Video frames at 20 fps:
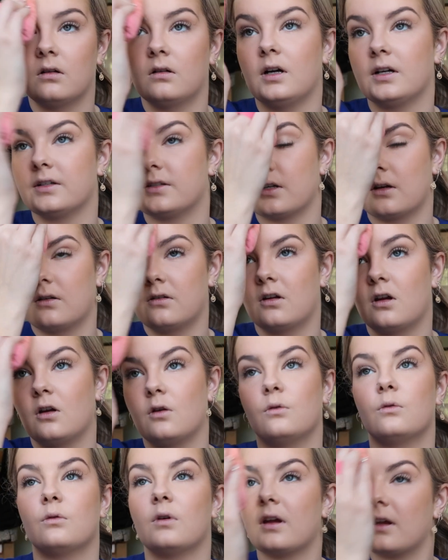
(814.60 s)
I don't
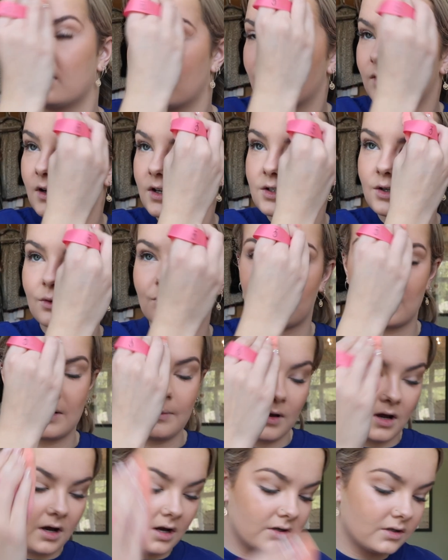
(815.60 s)
know if I should
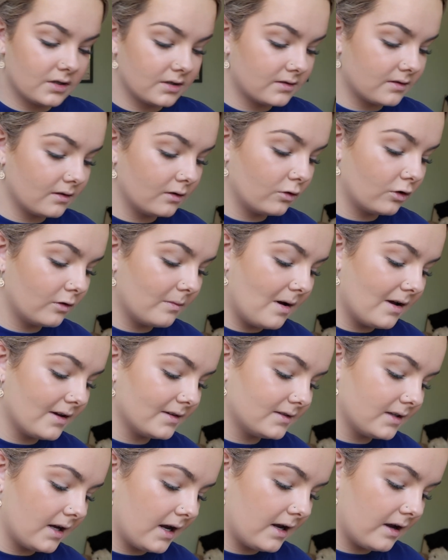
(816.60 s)
repurchase the Laura
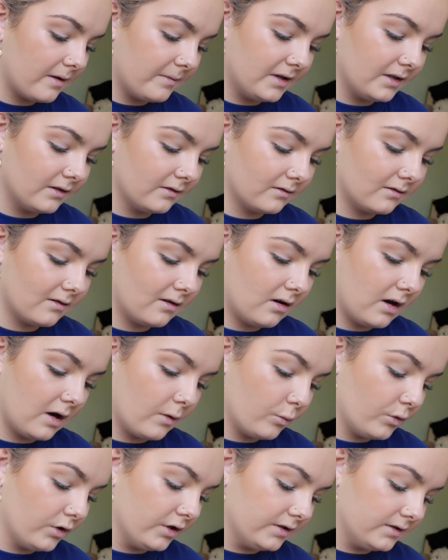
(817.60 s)
Mercier. I mean, I
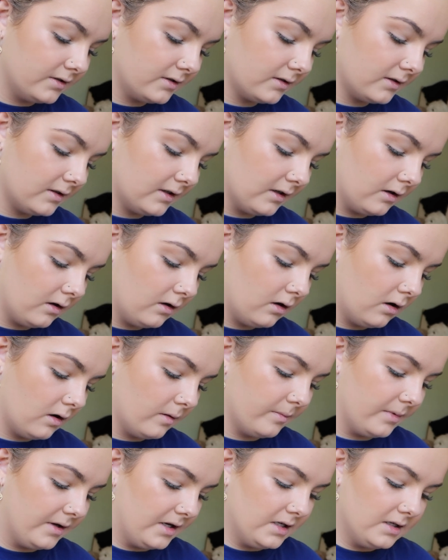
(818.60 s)
would in a
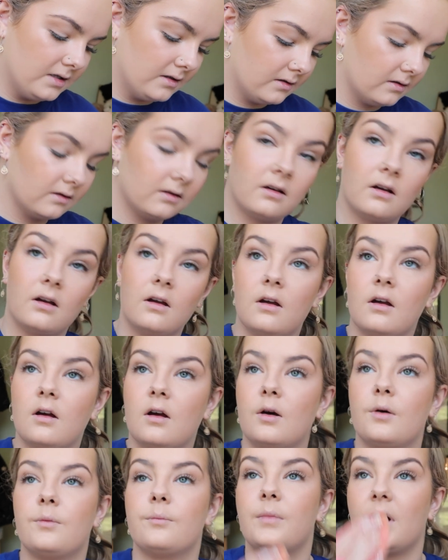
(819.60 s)
heartbeat,
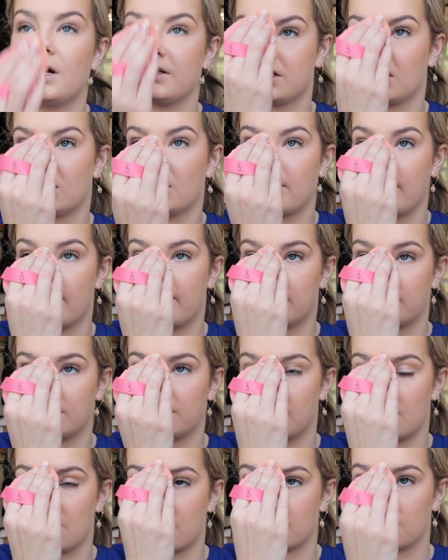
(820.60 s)
but I don't know if I
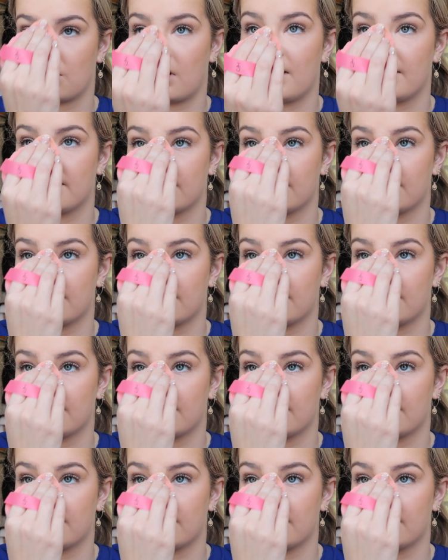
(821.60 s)
should just try